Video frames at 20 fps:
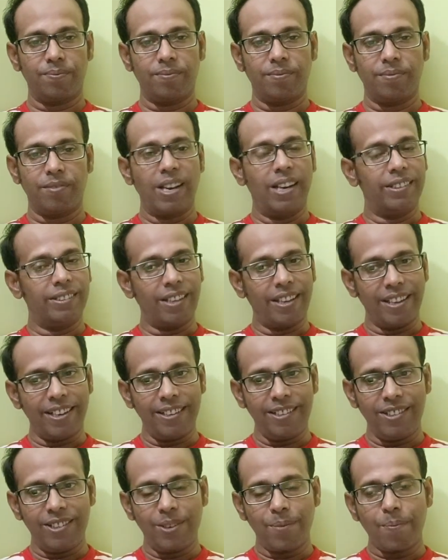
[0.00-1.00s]
At the
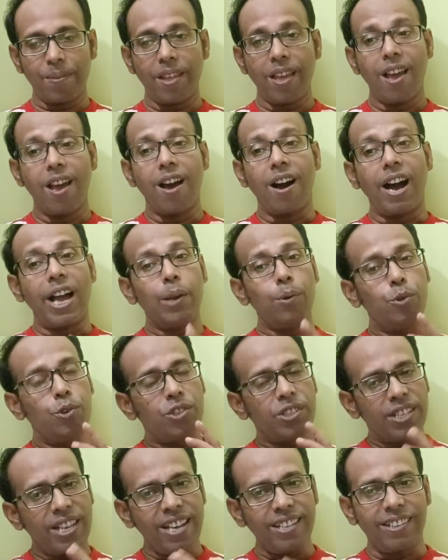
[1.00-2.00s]
end, I would
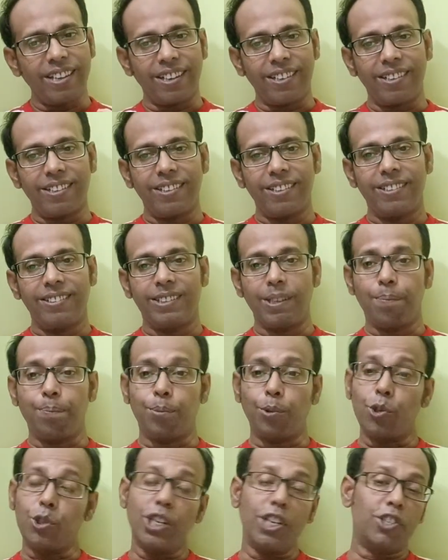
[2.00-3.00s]
say that the
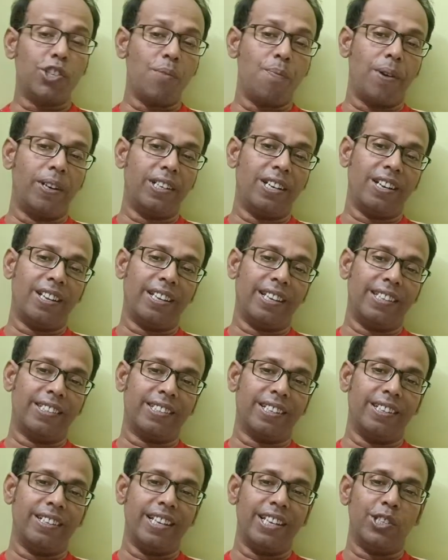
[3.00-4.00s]
process of
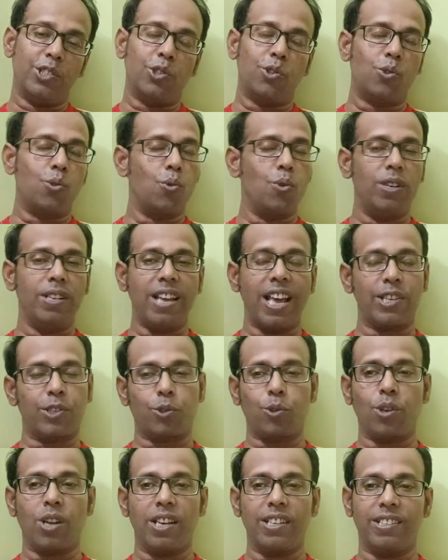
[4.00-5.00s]
fertilization is truly
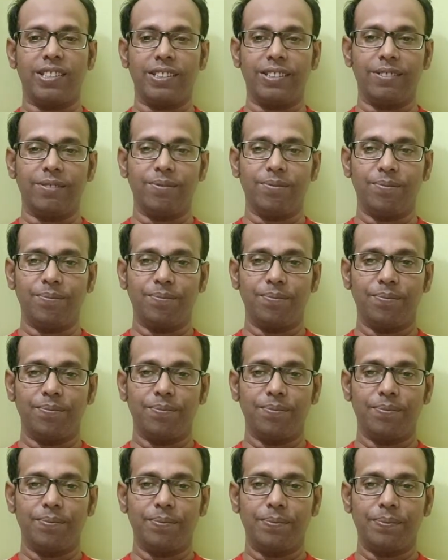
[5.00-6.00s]
astonishing.
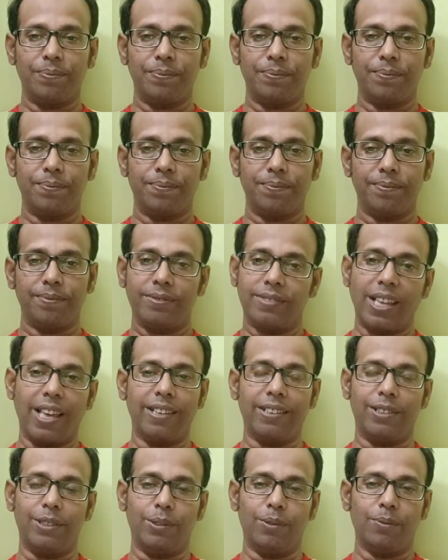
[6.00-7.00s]
Thank you.